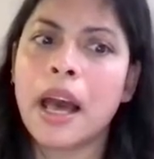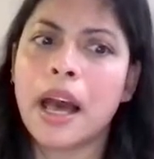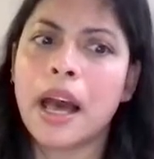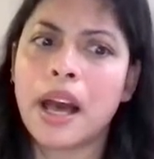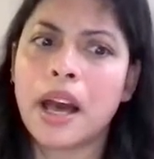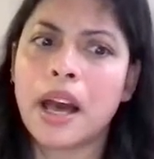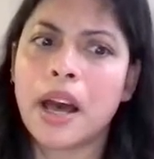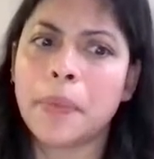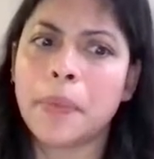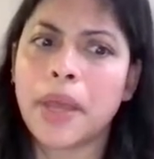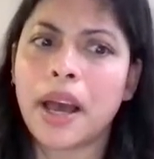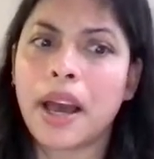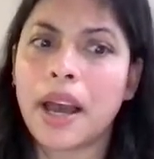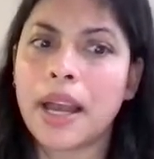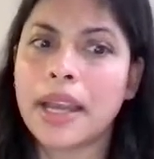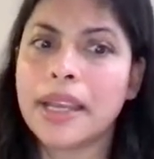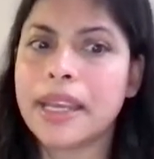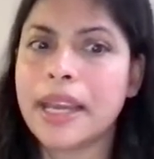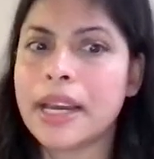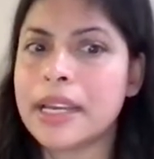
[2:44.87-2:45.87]
The
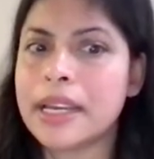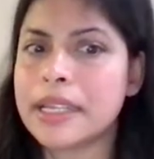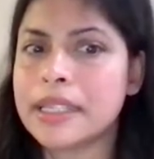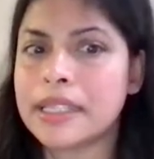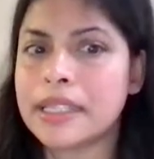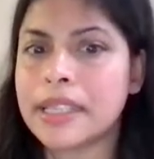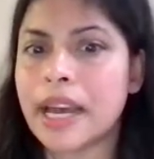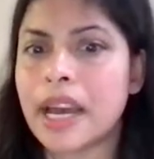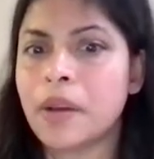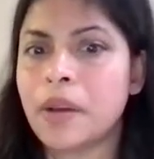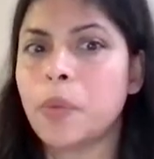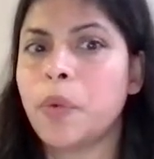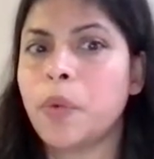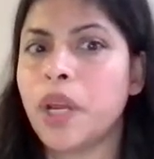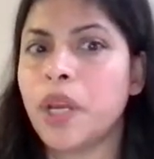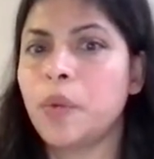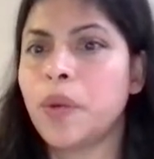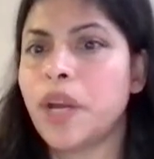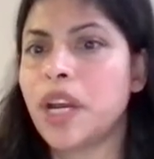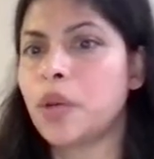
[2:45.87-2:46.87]
idea is that
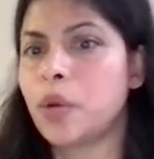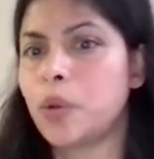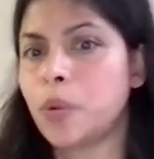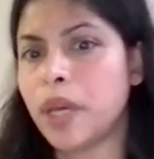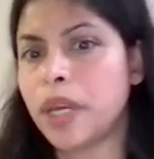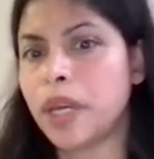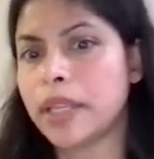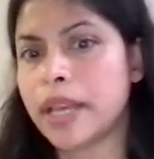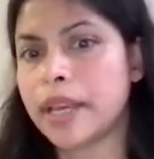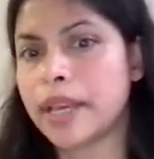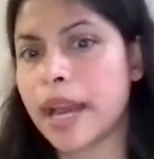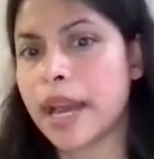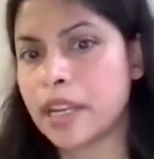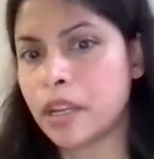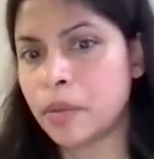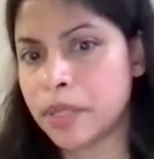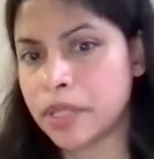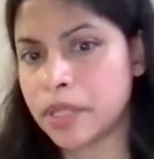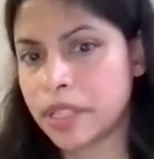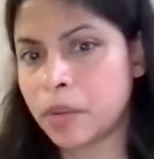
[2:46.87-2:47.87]
when we are doing like
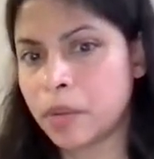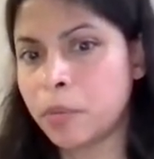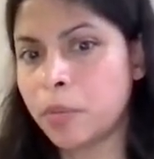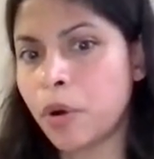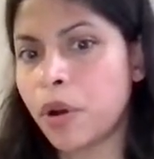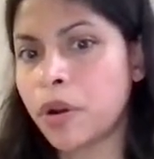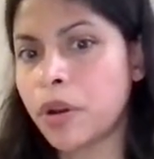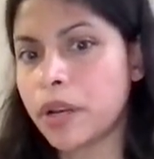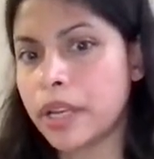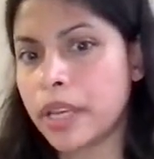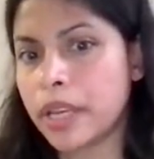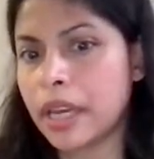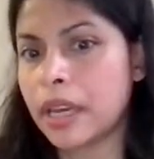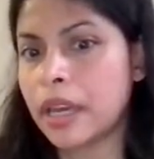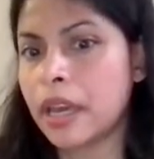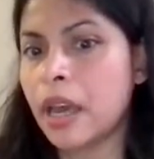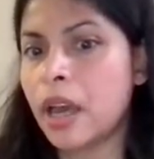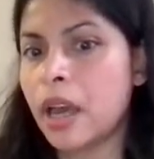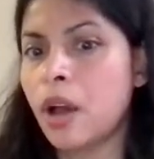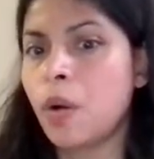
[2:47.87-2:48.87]
atomistic modeling,